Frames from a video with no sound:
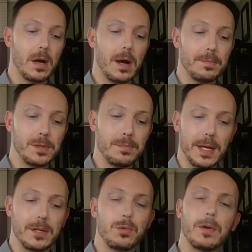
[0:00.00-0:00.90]
Hobbes,
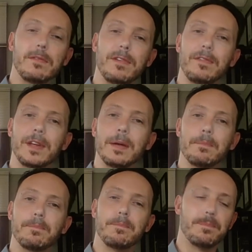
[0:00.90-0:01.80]
page 150.
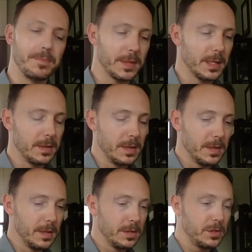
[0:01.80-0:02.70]

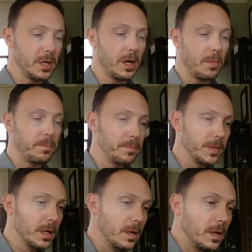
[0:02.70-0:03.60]
So,
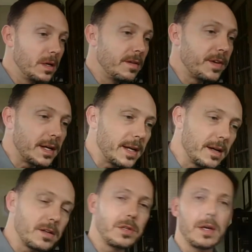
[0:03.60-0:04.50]
you've got
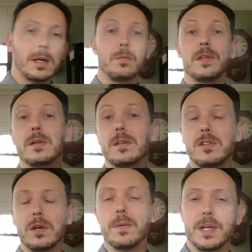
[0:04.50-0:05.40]
Aristotle with a
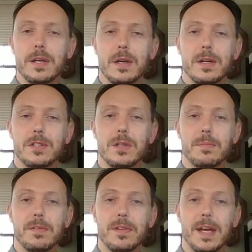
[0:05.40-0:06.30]
determinate
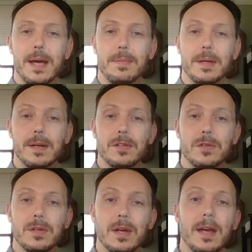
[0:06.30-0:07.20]
concept of
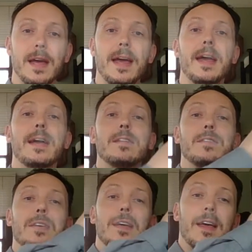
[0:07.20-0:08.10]
happiness
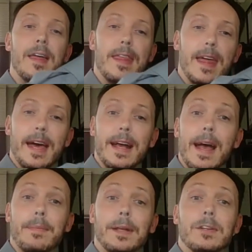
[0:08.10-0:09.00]
and that
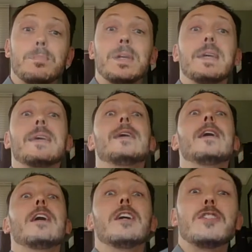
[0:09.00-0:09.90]
happiness being
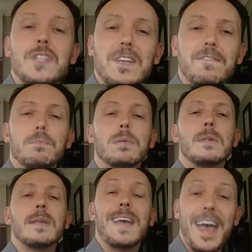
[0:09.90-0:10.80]

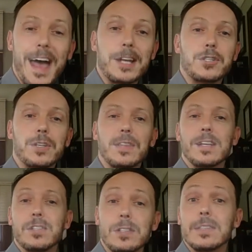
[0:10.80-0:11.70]
achievable in action.
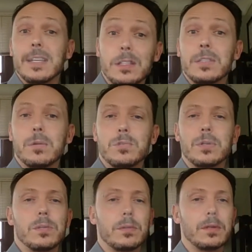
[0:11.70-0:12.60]
That's that. Those
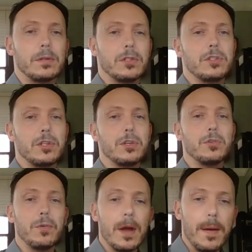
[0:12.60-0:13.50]
are the
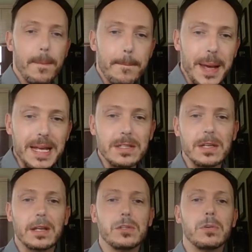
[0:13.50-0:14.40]
two
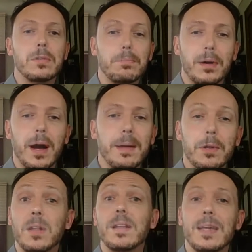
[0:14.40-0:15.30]
basic sort of
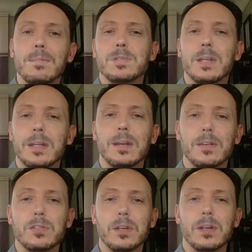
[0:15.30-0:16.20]
primal claims that
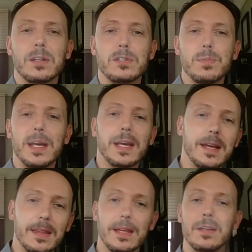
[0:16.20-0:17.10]
Aristotle is
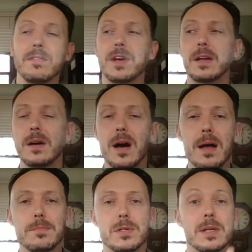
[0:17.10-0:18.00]
making. Then you've got
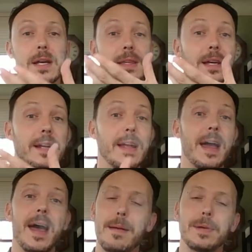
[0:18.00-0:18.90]
Hobbes saying that
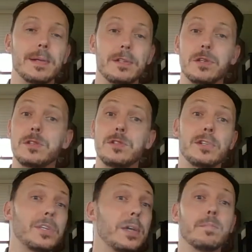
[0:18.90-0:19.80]
happiness, it's
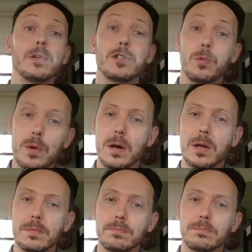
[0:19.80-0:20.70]
just getting what you
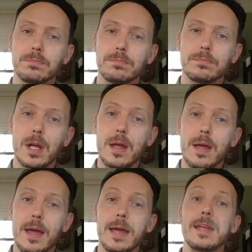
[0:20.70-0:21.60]
want,
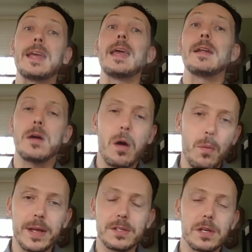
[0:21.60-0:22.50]
and you can't
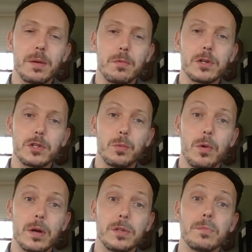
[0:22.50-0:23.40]
always get what you
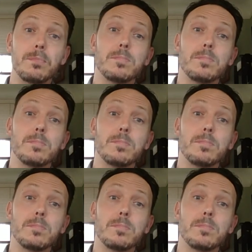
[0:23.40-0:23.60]
want.